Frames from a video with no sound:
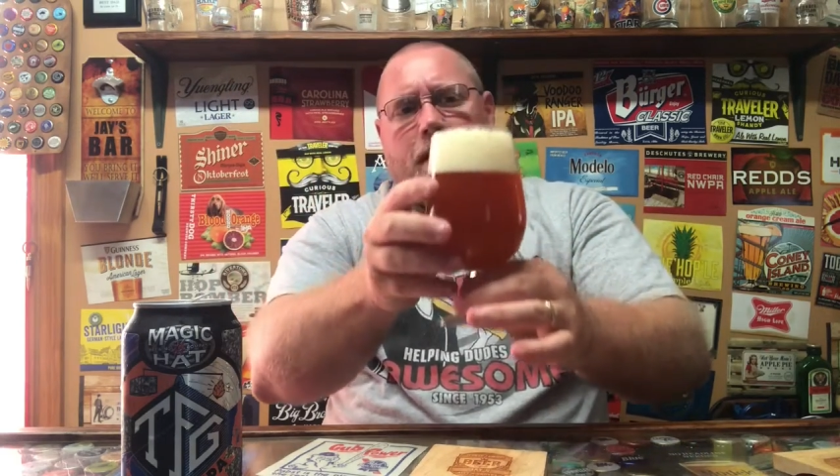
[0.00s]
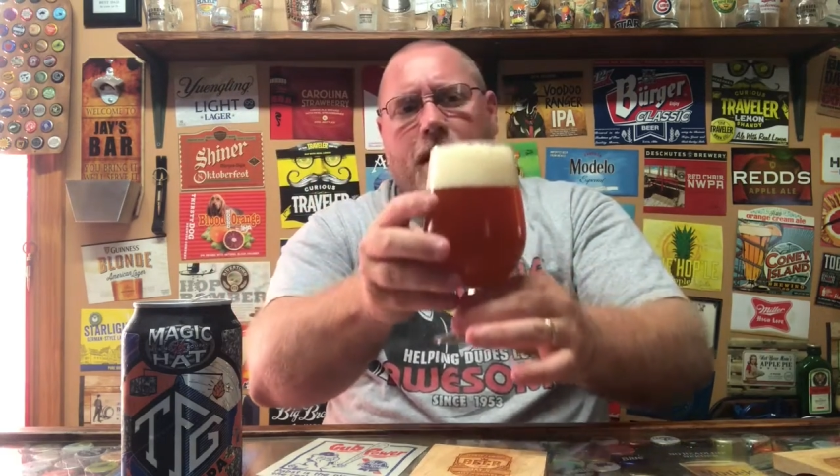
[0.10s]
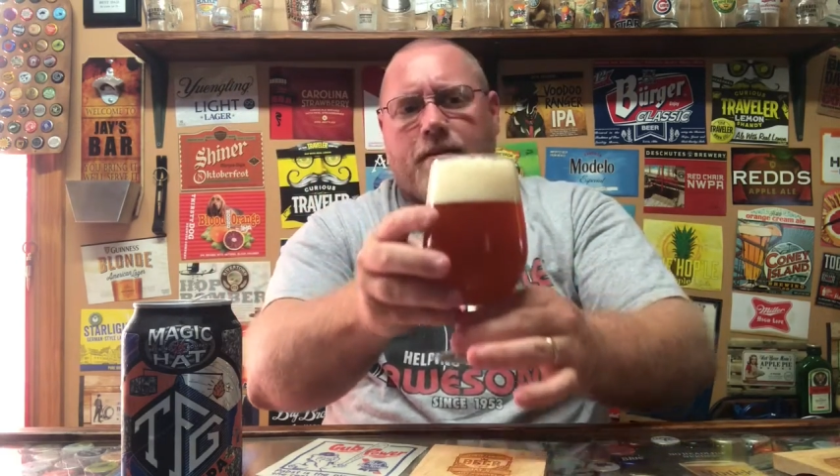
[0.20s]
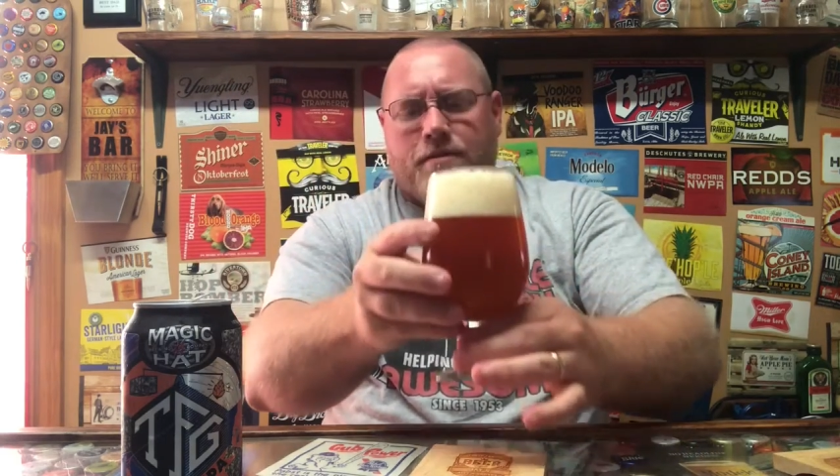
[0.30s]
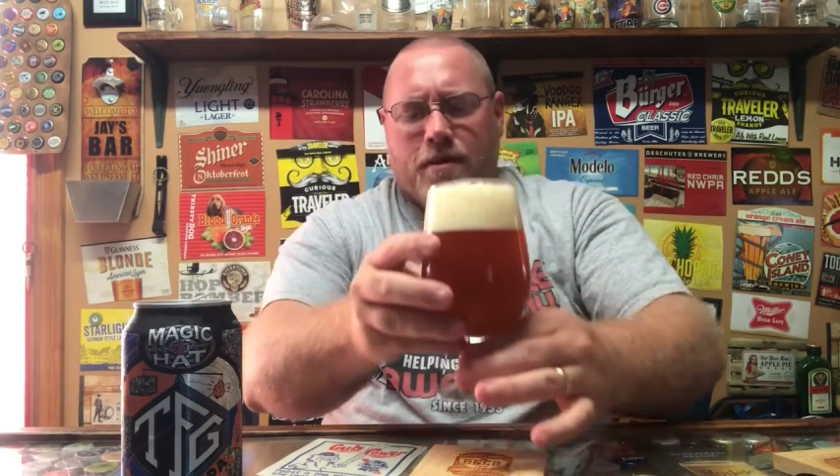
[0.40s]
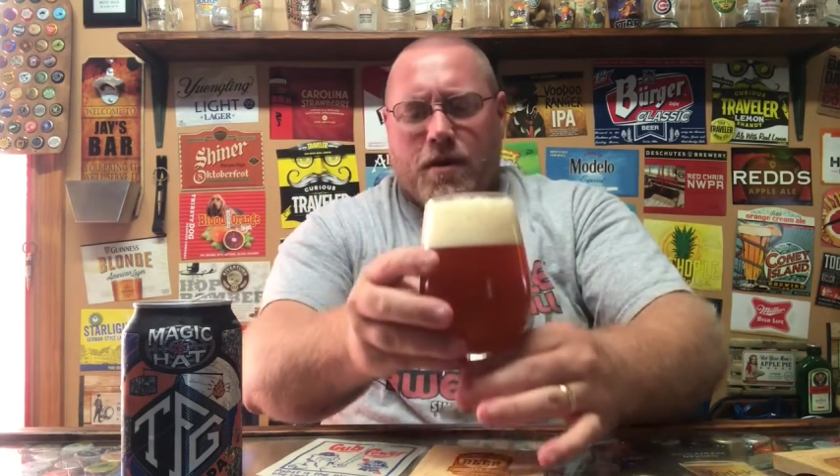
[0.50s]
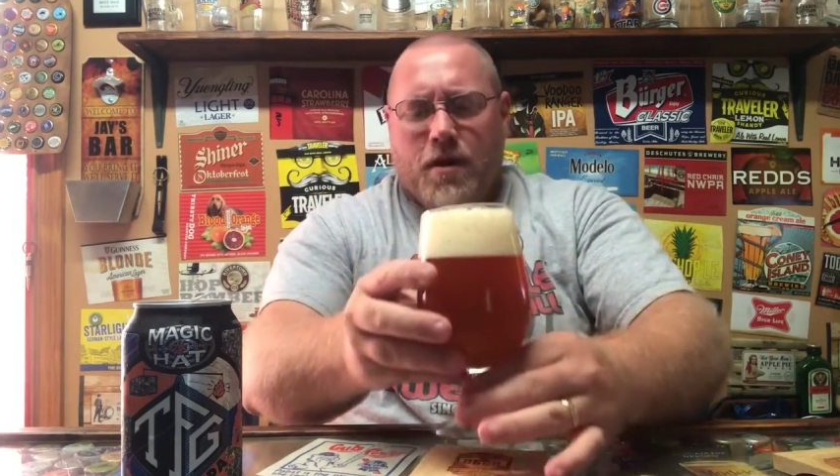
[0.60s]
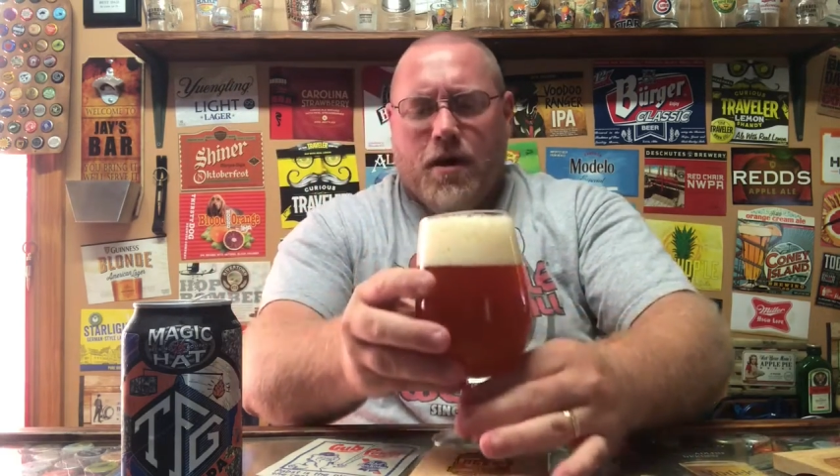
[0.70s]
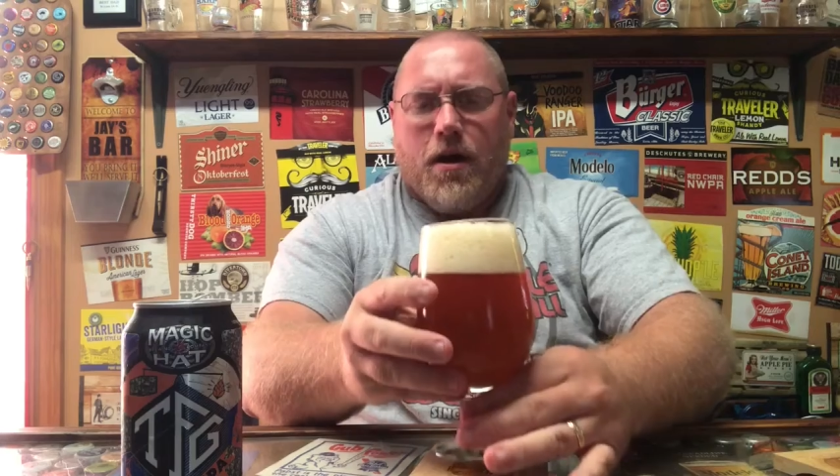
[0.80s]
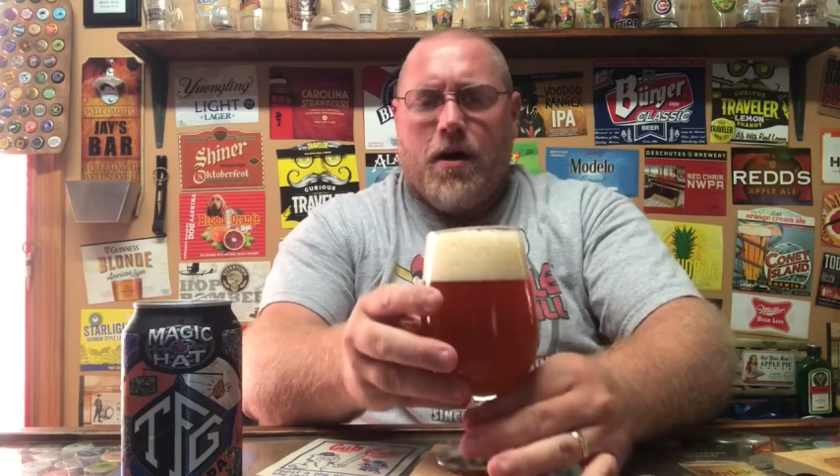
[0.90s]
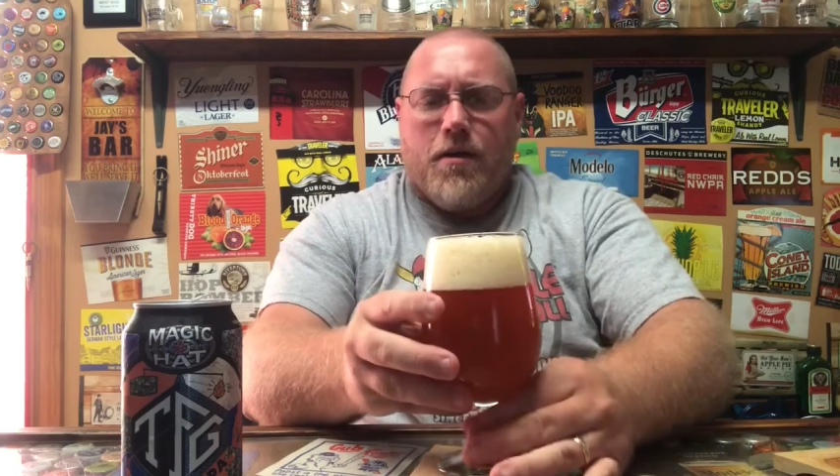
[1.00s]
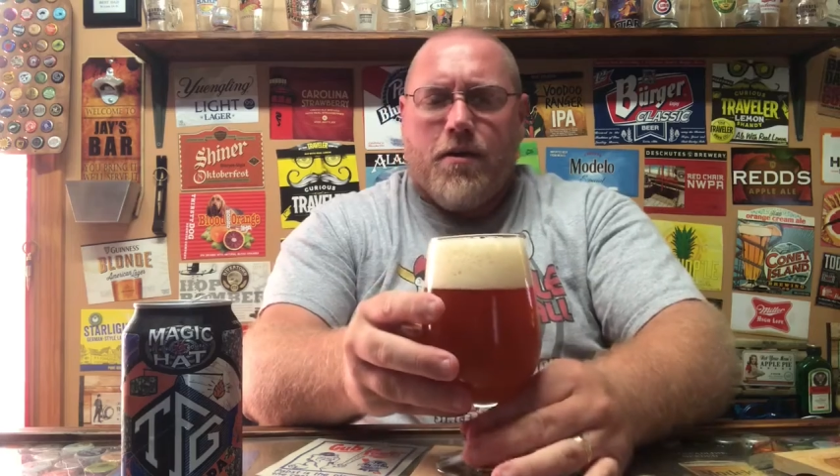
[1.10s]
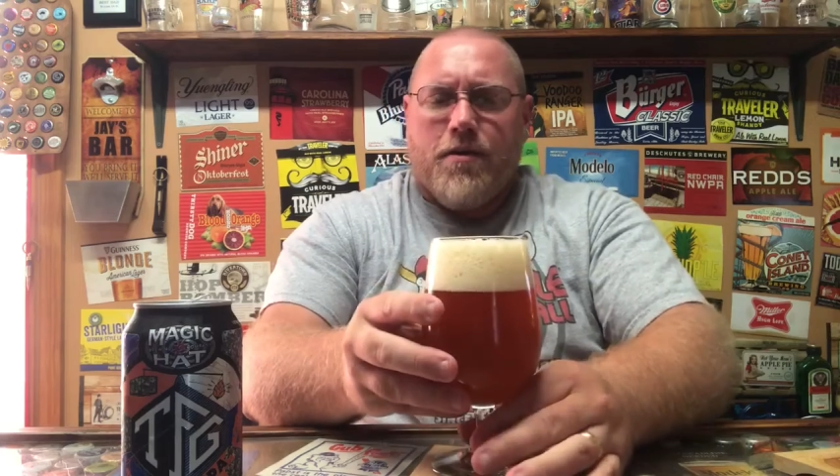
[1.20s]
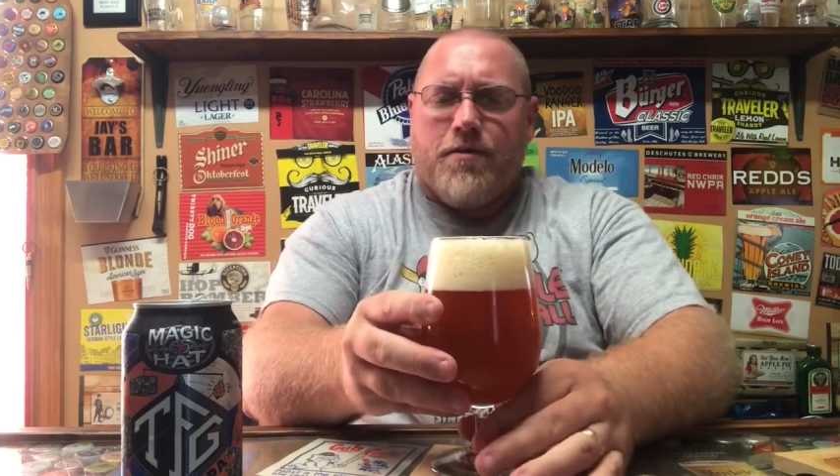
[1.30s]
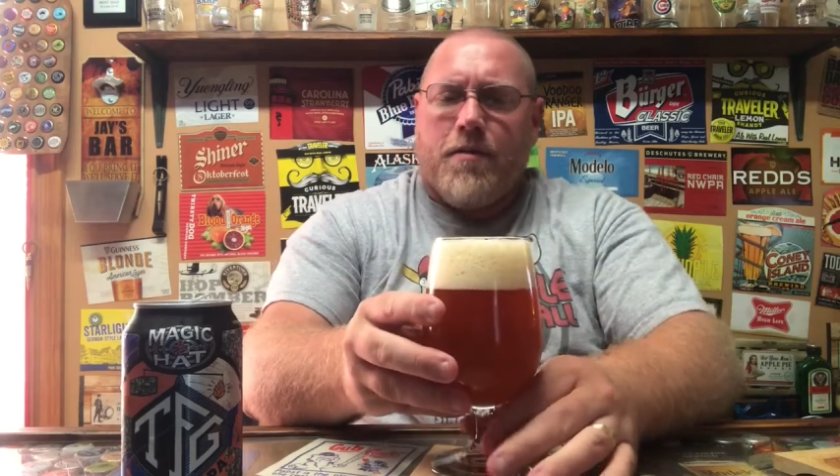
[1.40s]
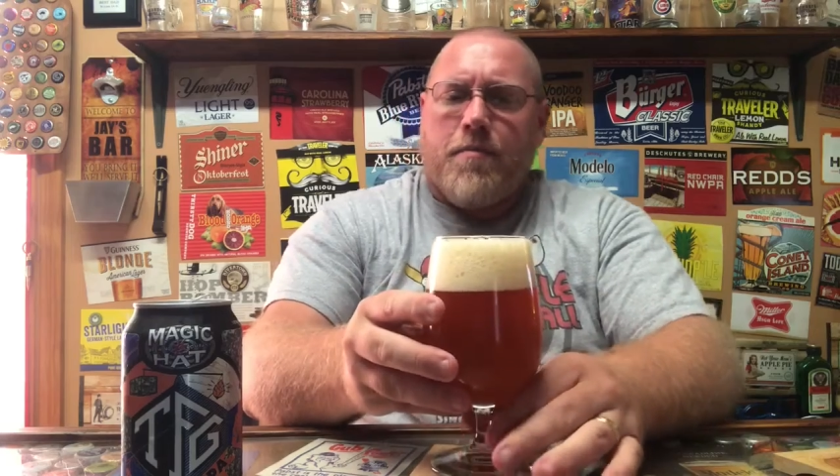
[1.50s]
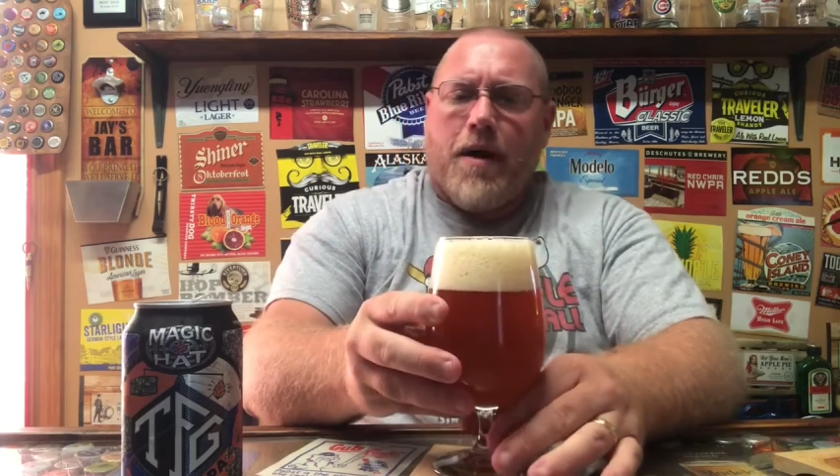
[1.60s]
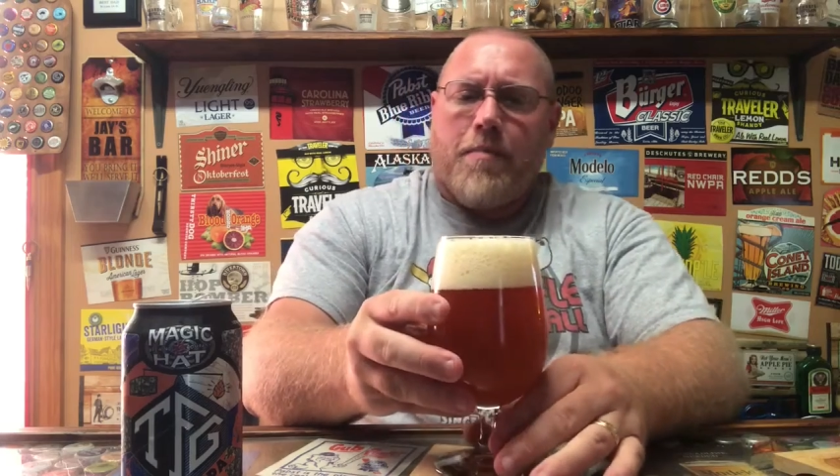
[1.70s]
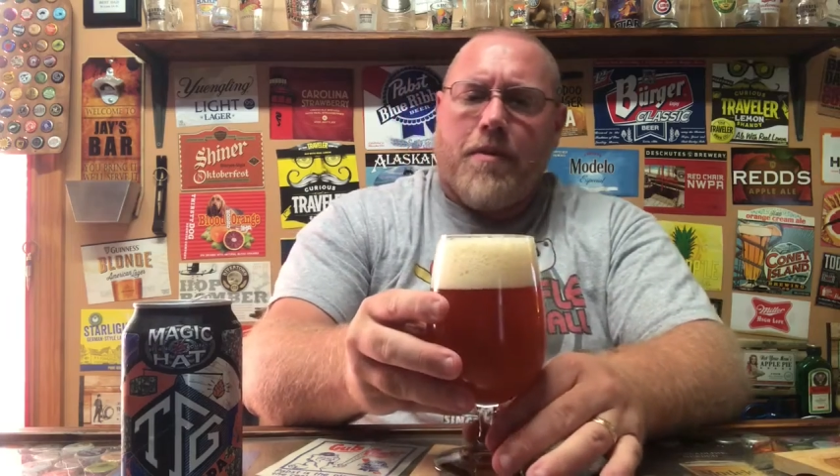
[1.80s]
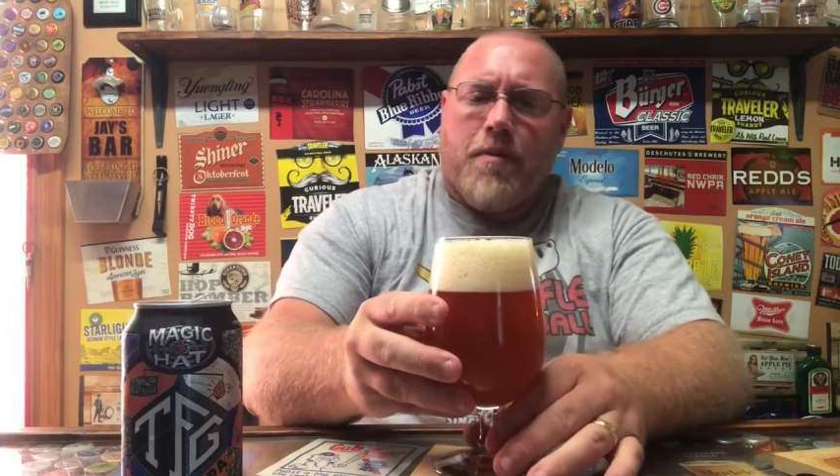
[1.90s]
glass. There is some
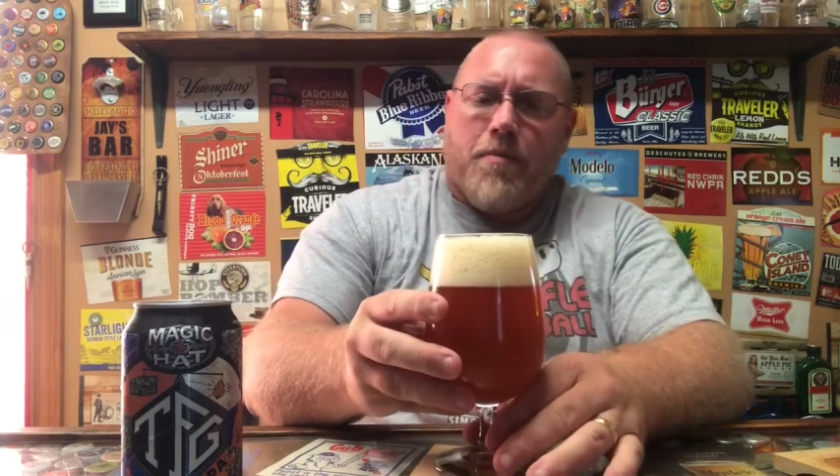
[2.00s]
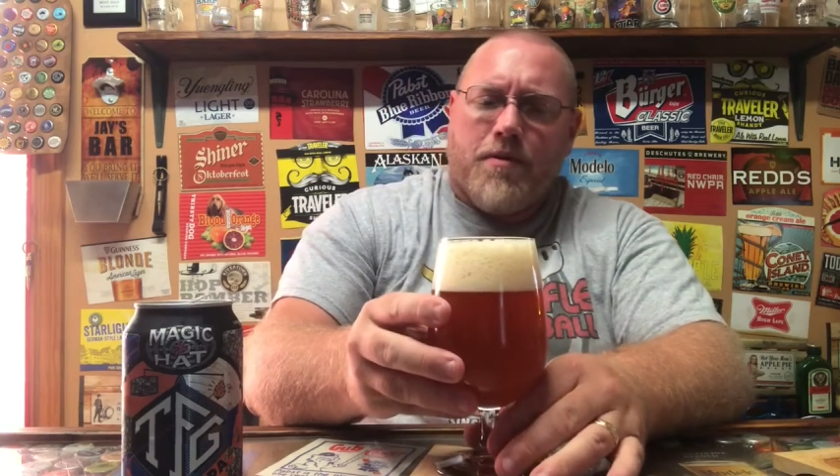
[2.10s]
popping up